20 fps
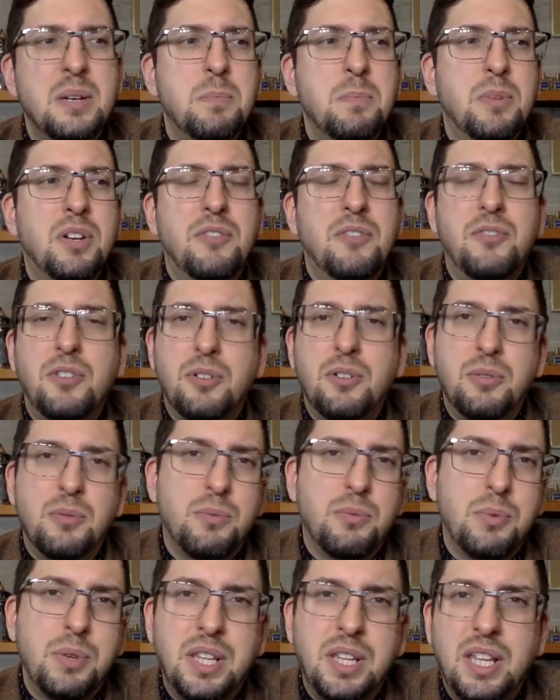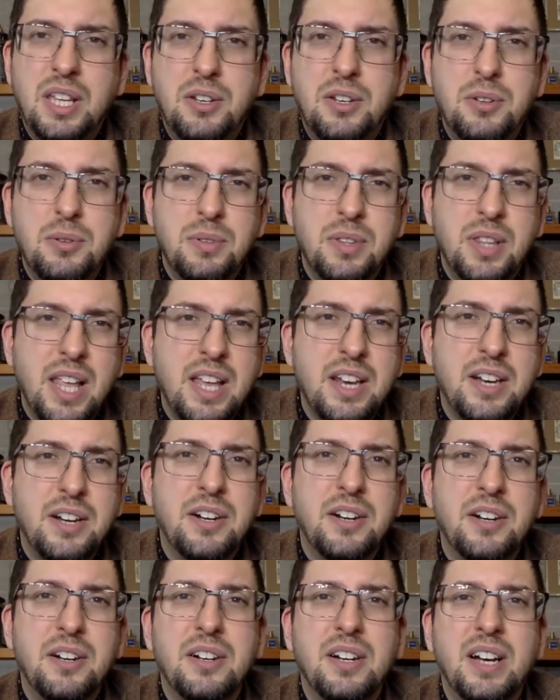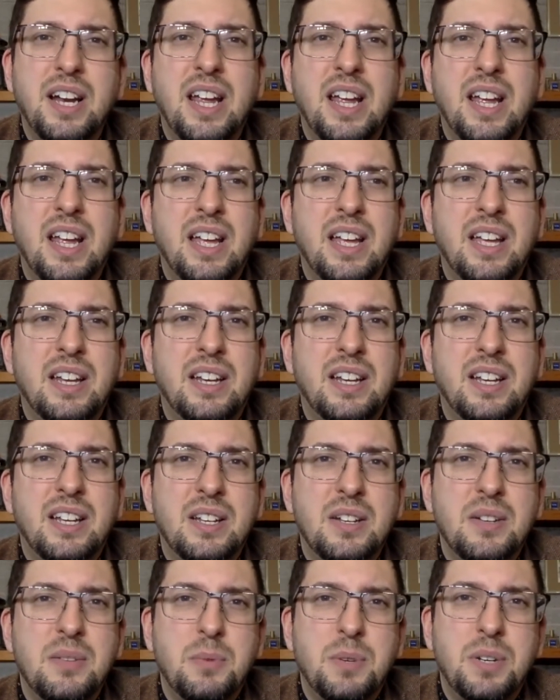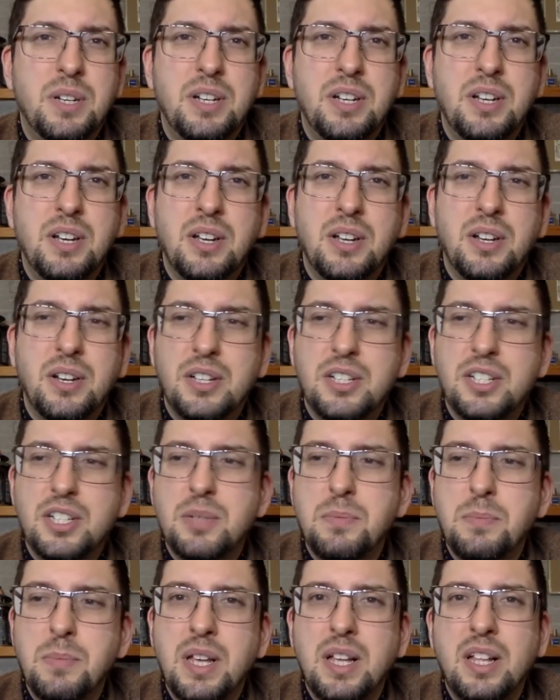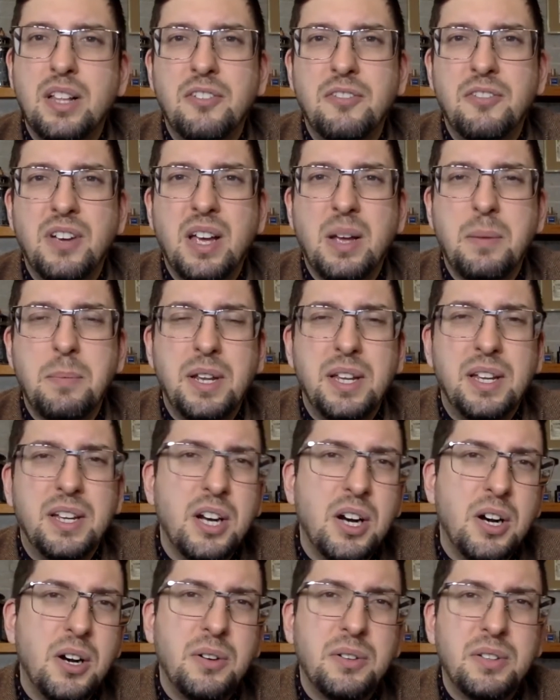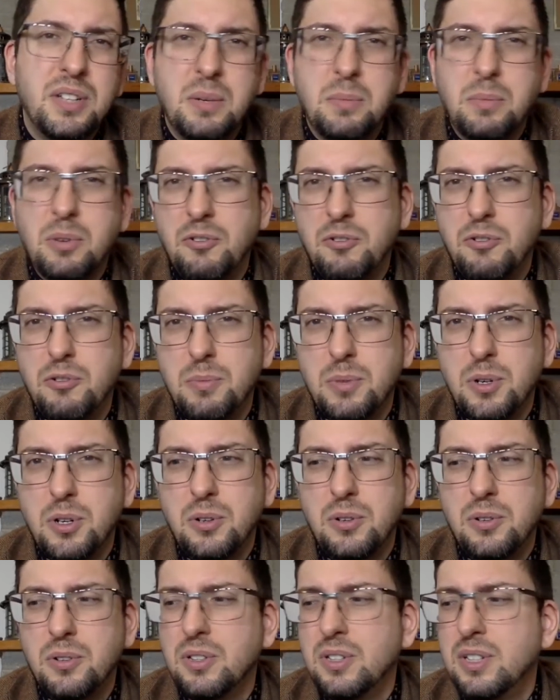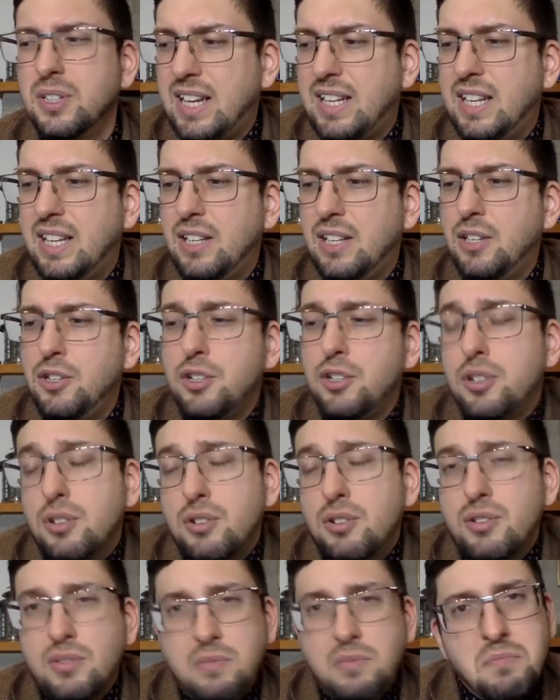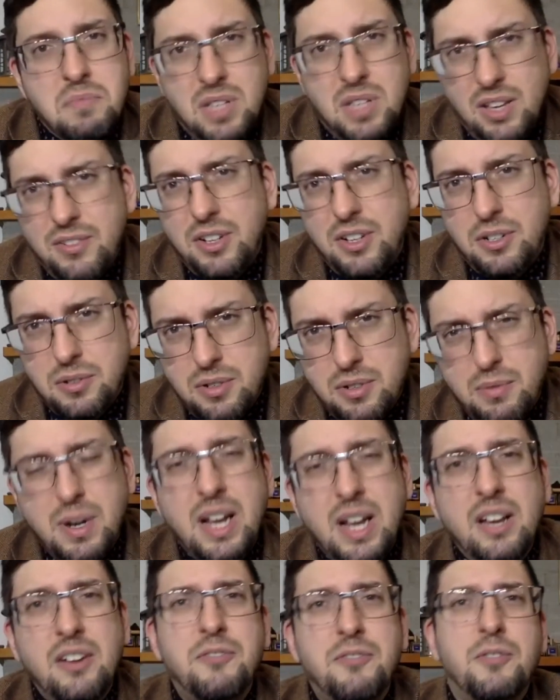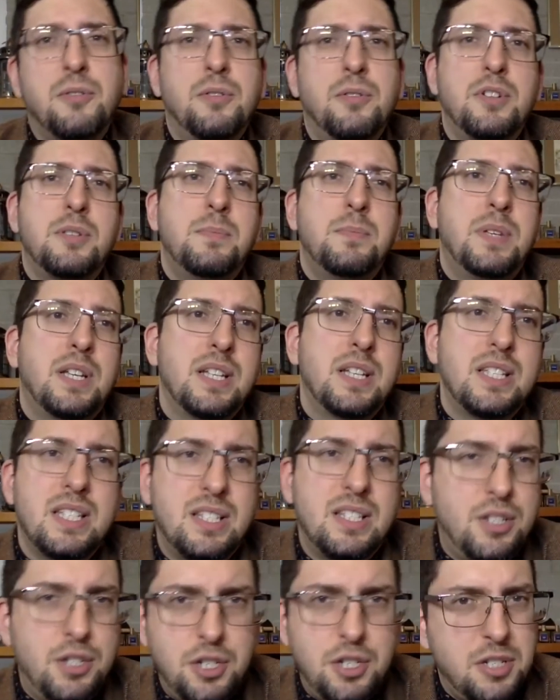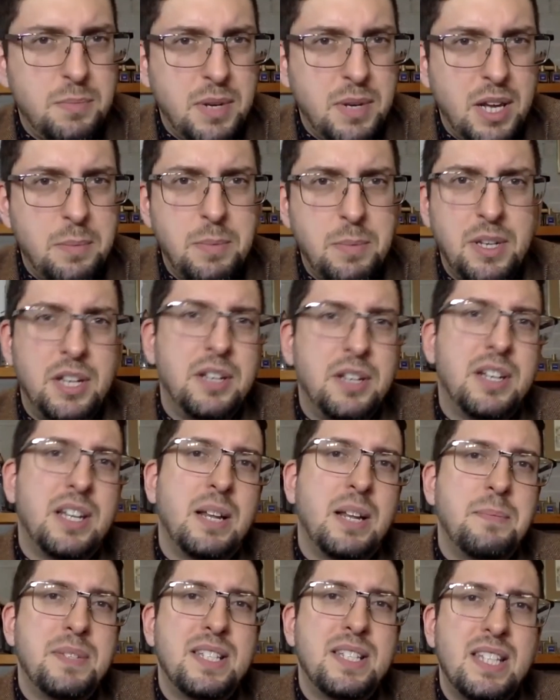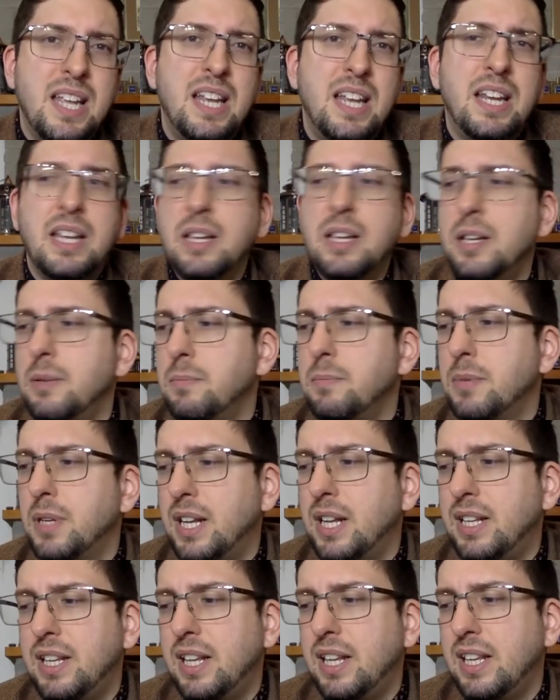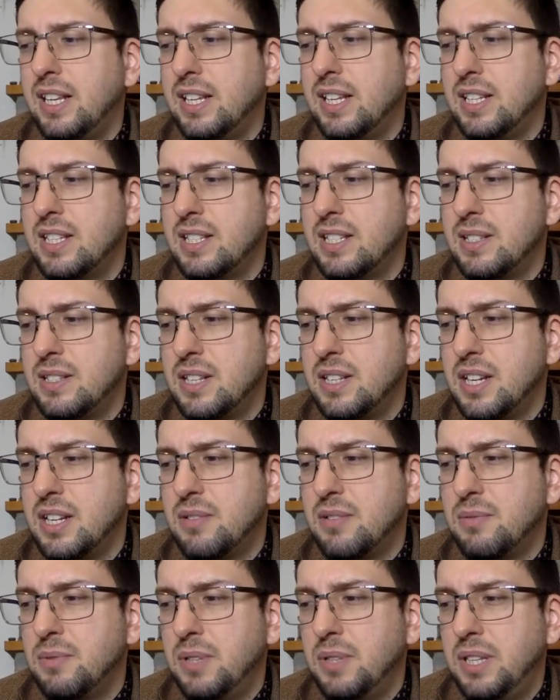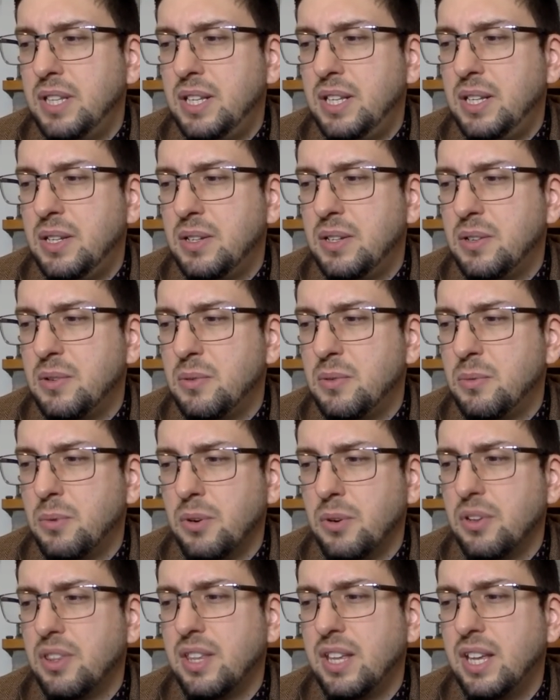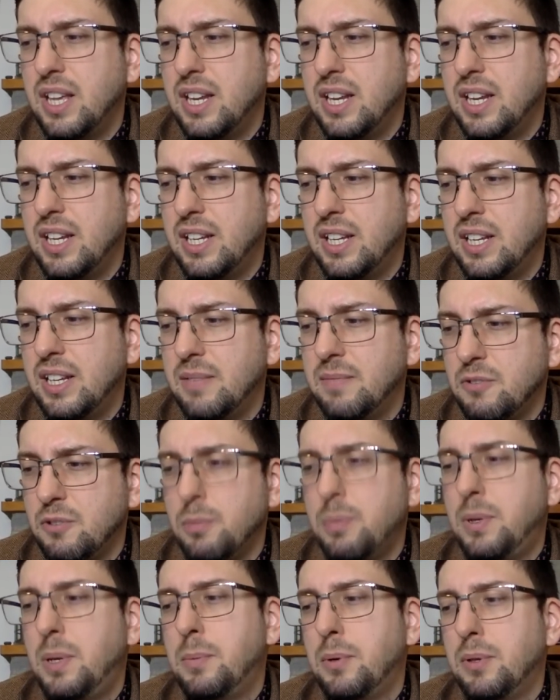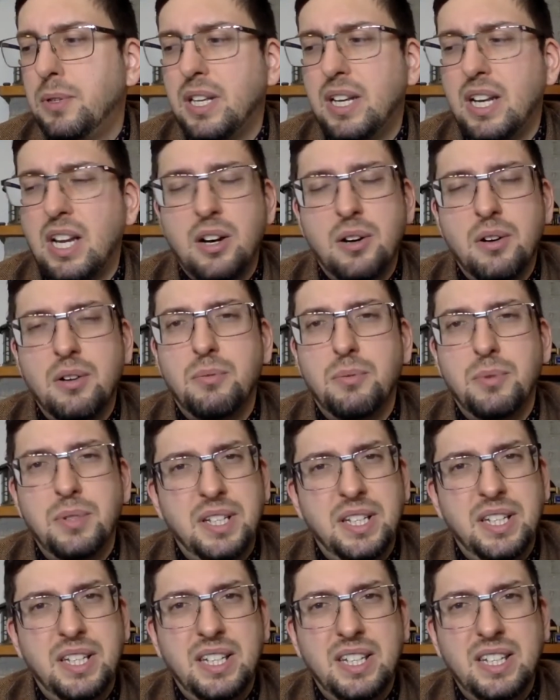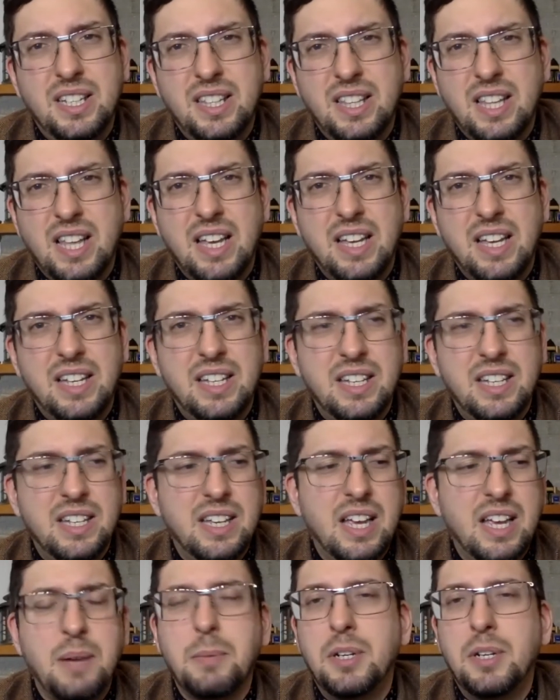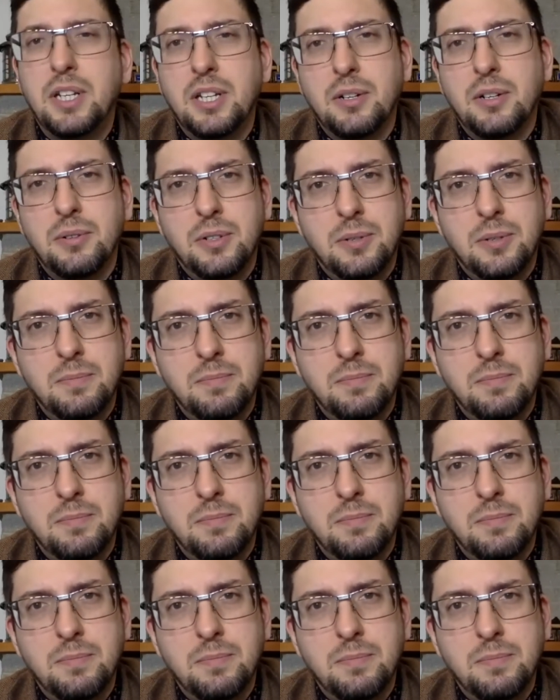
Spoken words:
but if you're really into leather and with the smell of Armani Code and Profumo, I think you should give it a try, of course, because it's just my opinion that I'm stating, but I think it's not really worth getting for people that are already like Armani Code.